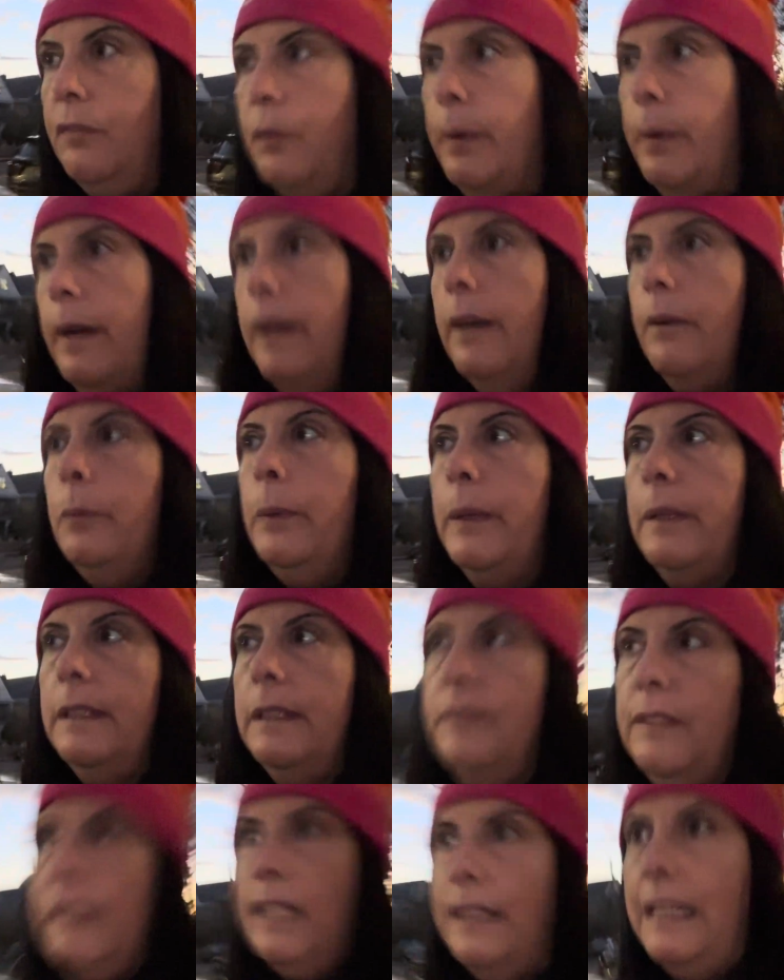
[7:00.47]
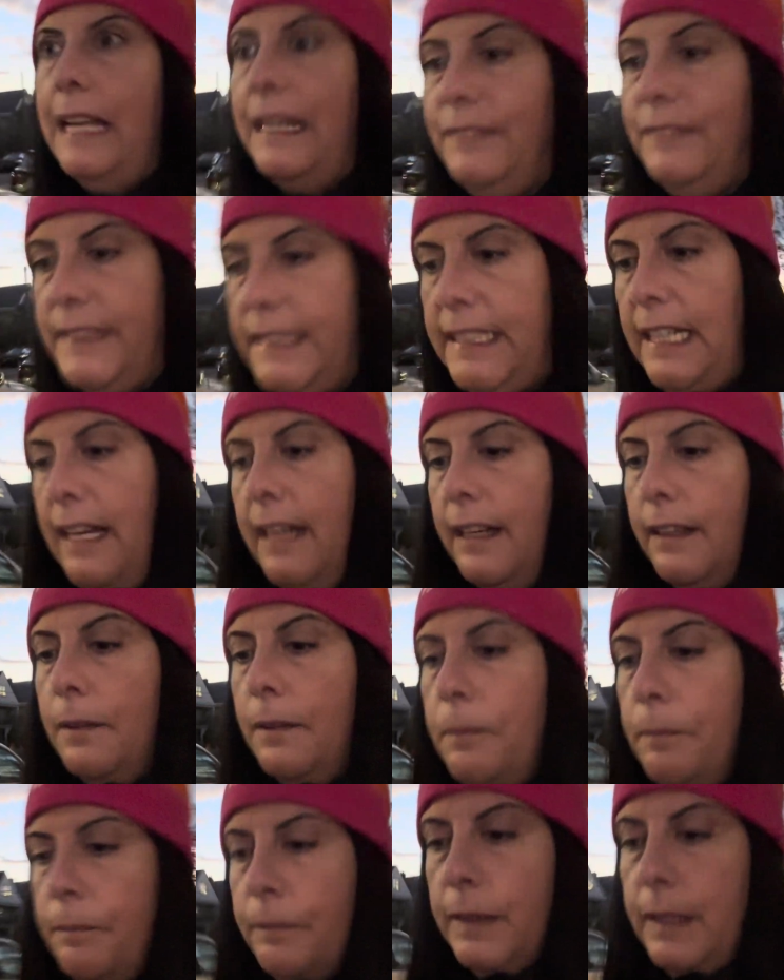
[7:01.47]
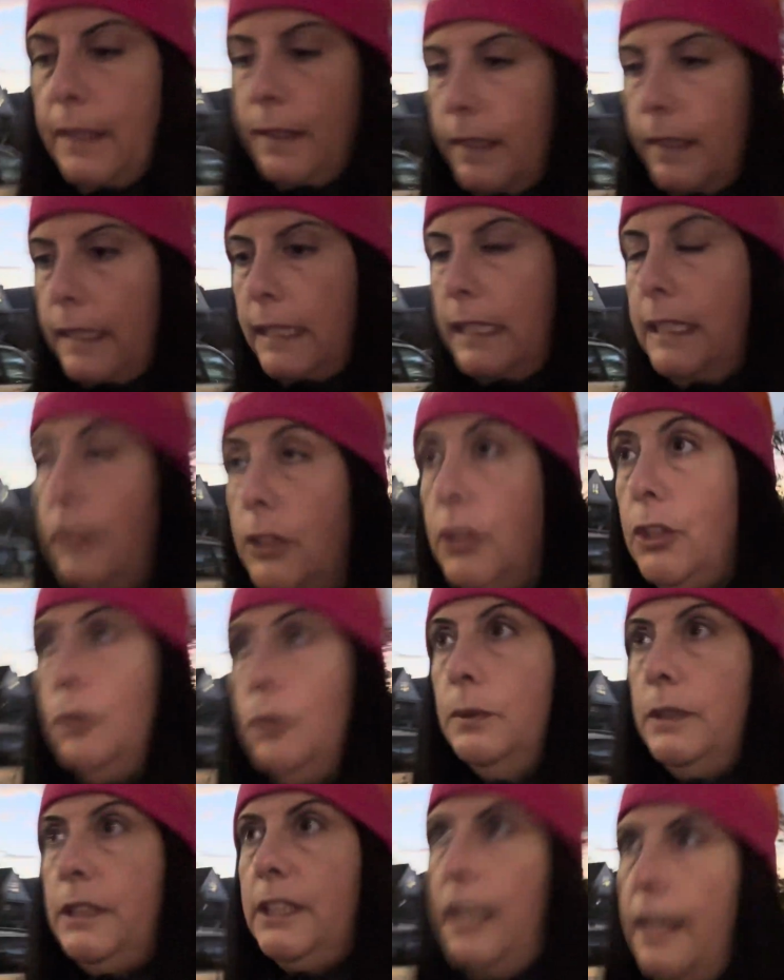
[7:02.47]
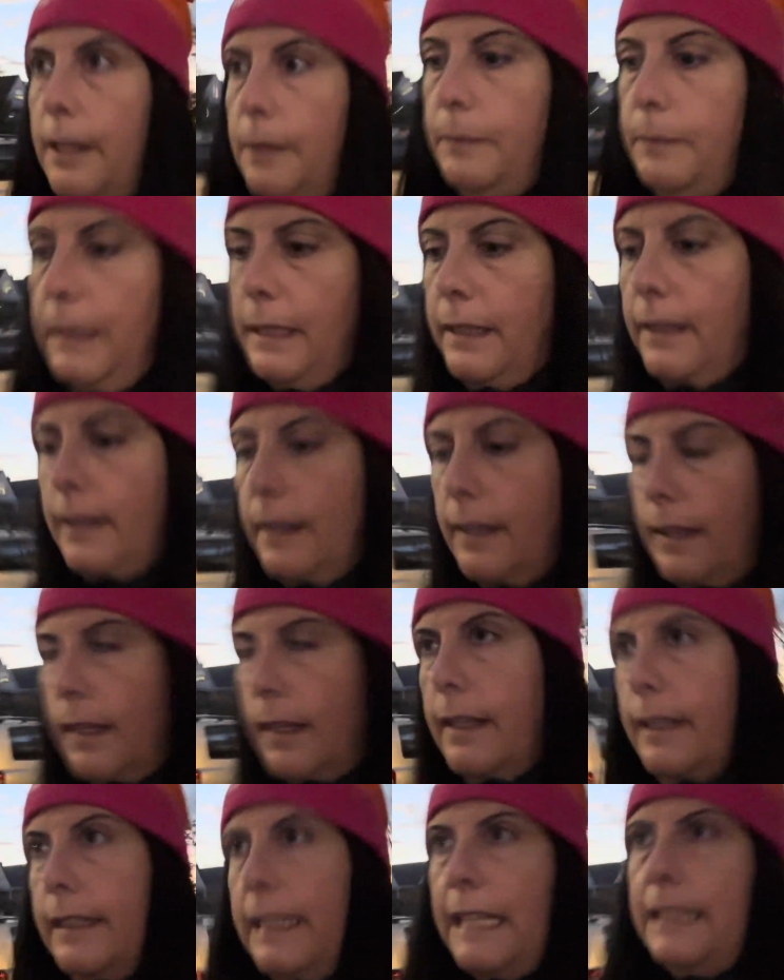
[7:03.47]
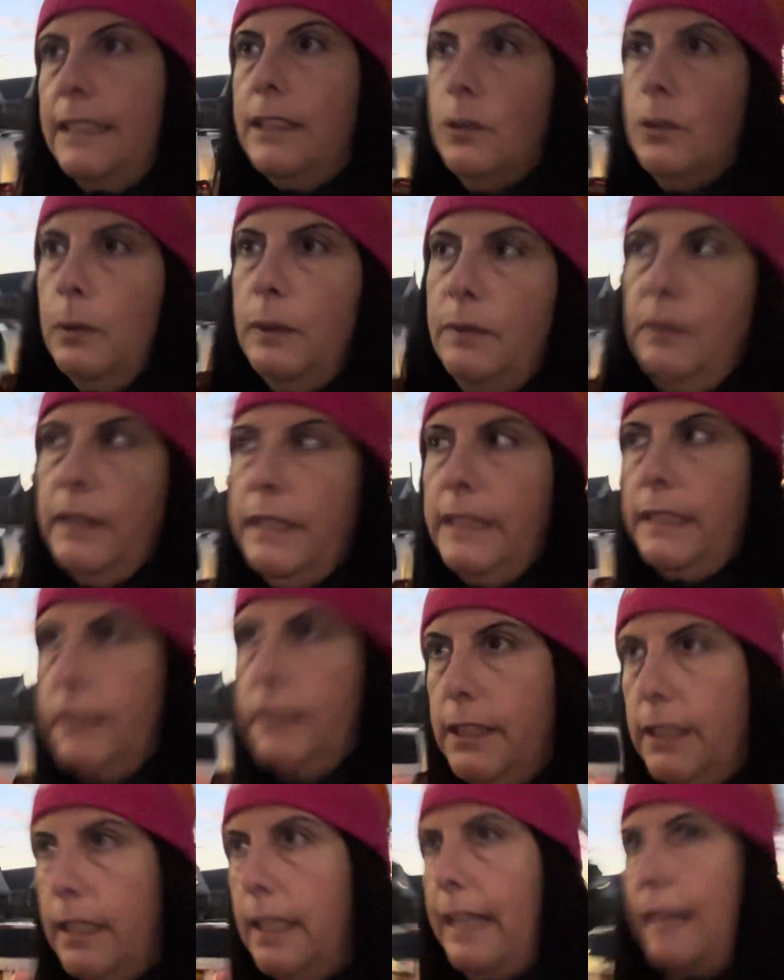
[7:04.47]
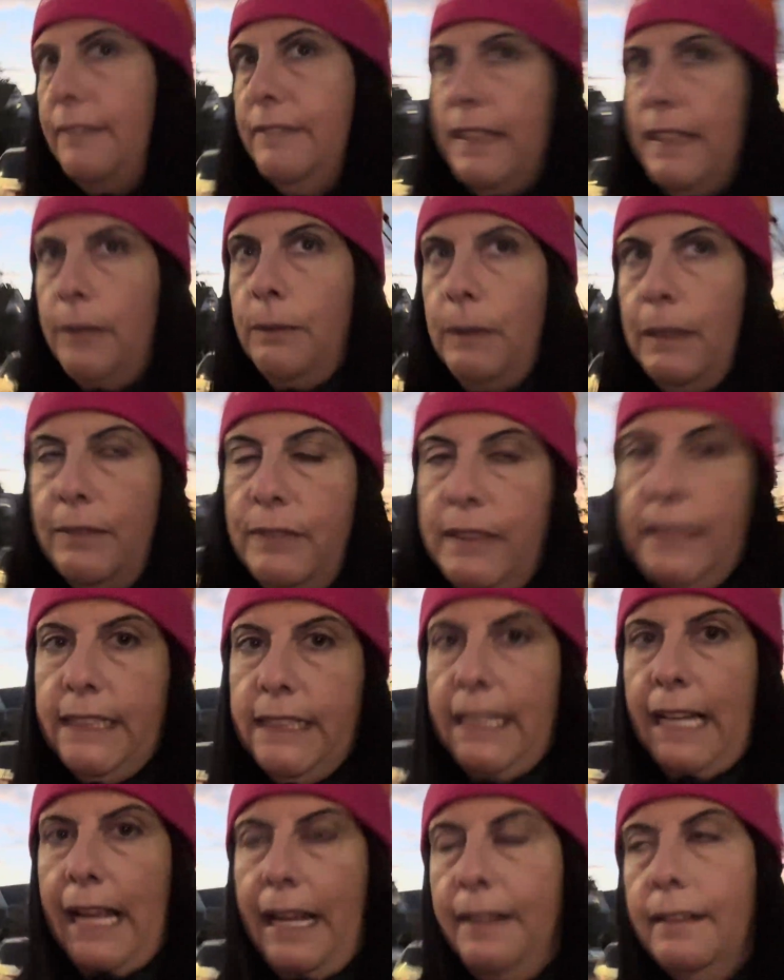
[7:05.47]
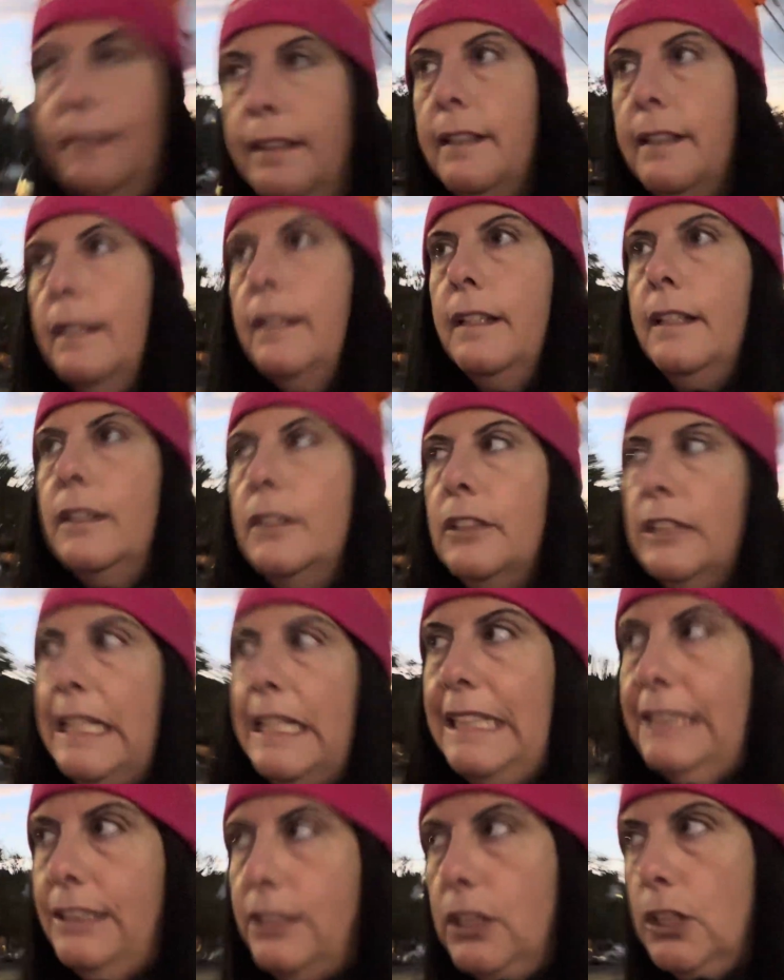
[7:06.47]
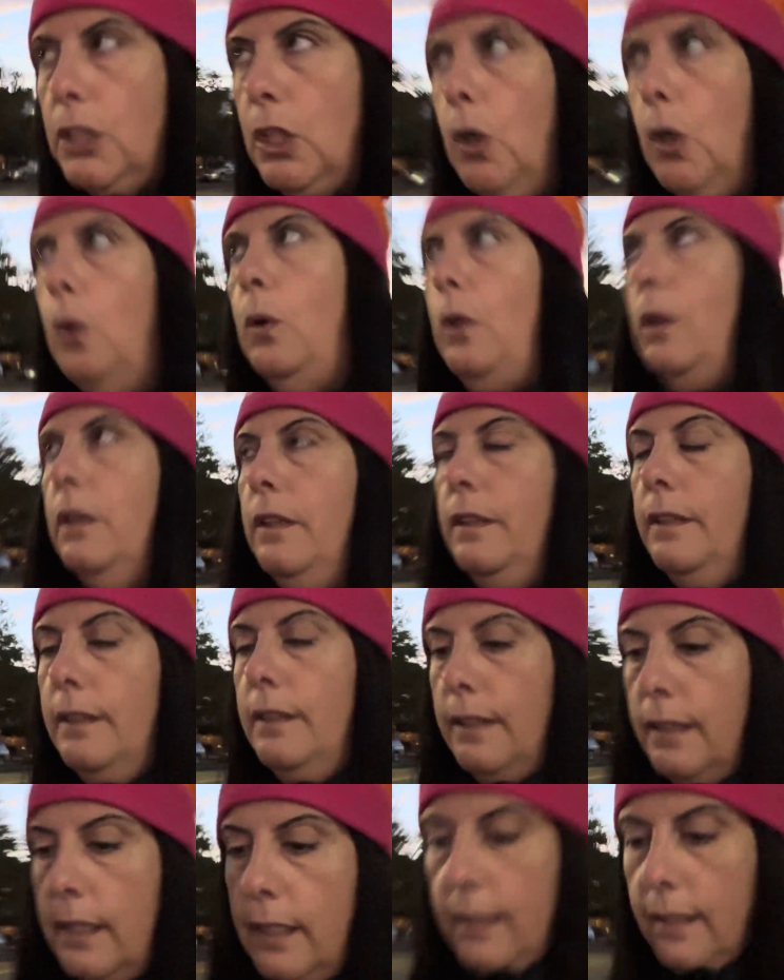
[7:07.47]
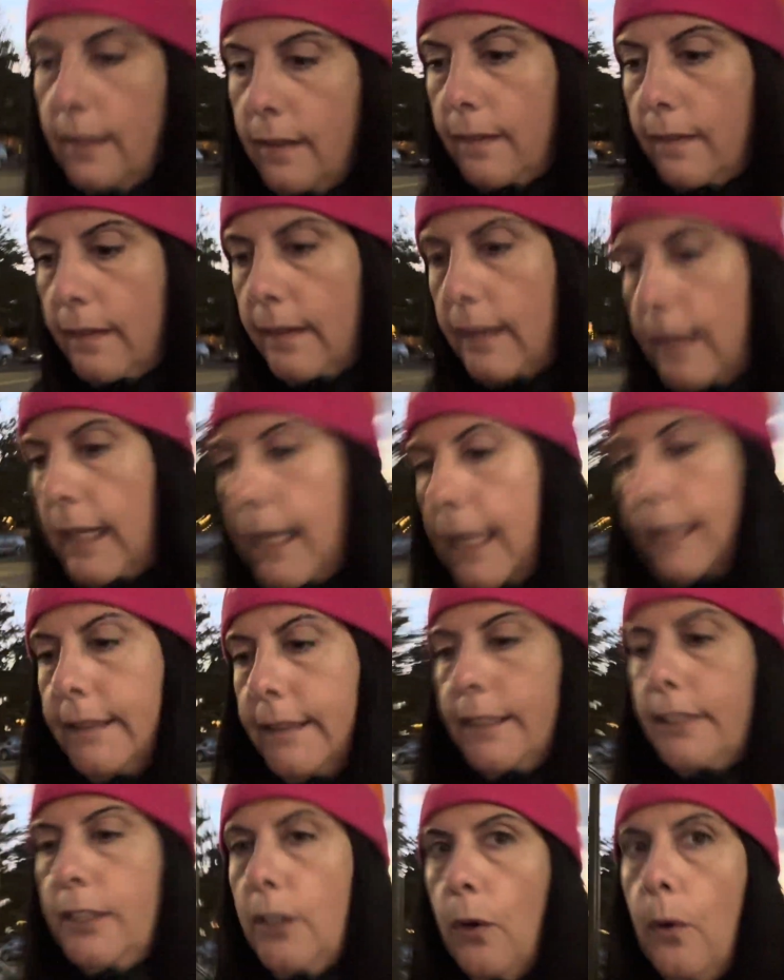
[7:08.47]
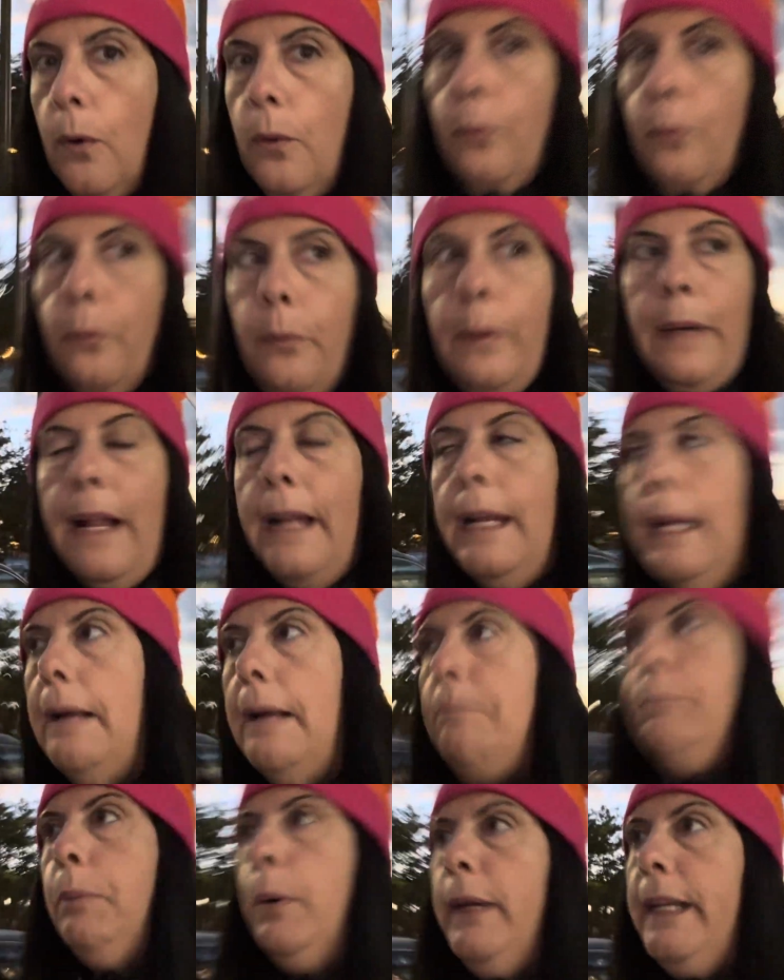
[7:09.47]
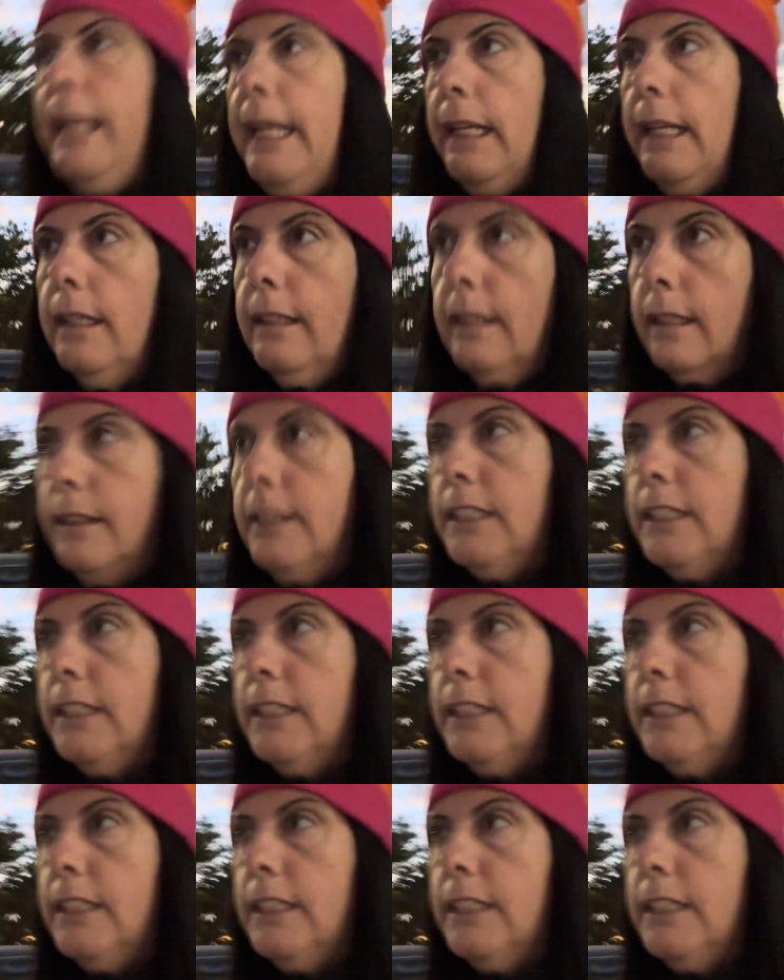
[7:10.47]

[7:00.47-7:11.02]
where we're living a lifestyle into retirement that is equivalent to the lifestyle we're living today. So that's the goal. And so when I am putting the